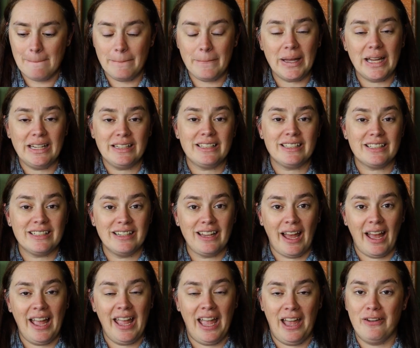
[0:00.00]
But
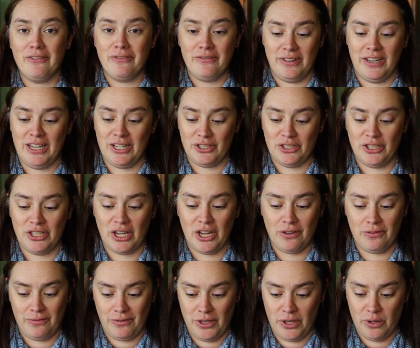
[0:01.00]
I have finished a
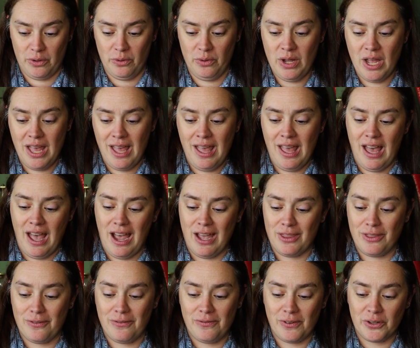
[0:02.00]
few.
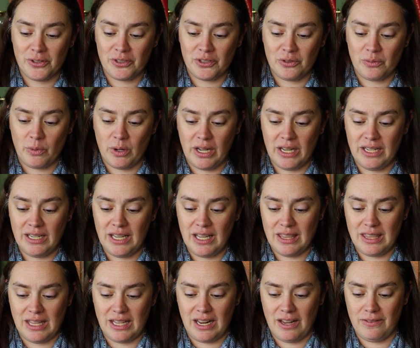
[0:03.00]
The first one
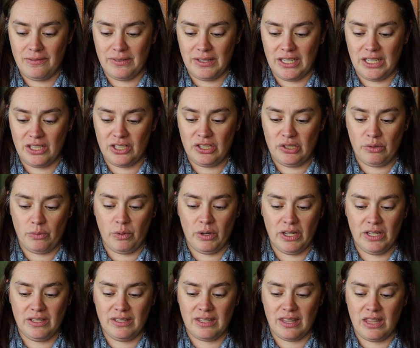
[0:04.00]
that I finished
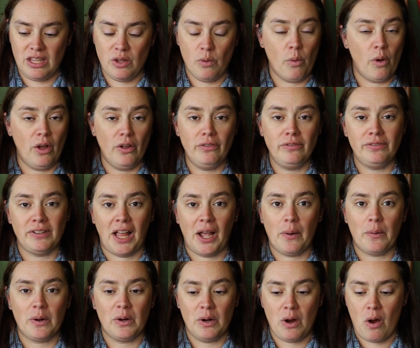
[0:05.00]
was The
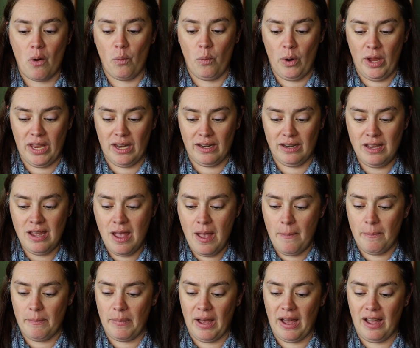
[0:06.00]
Wallflower Win
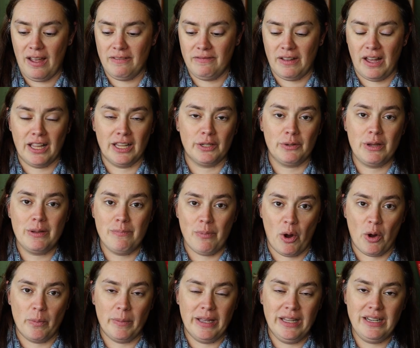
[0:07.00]
by Valerie
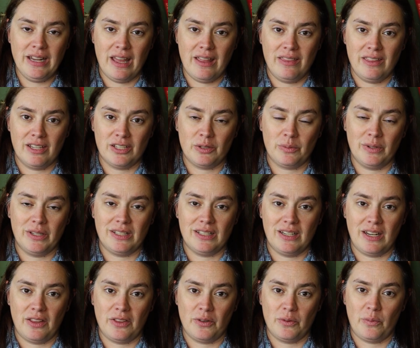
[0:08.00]
Bowman, and this was
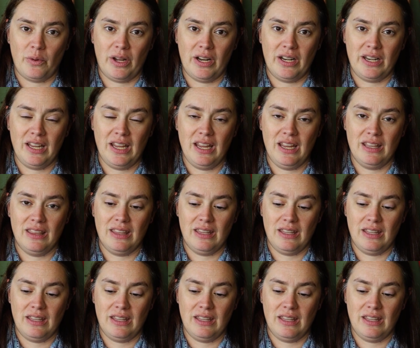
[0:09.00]
another one in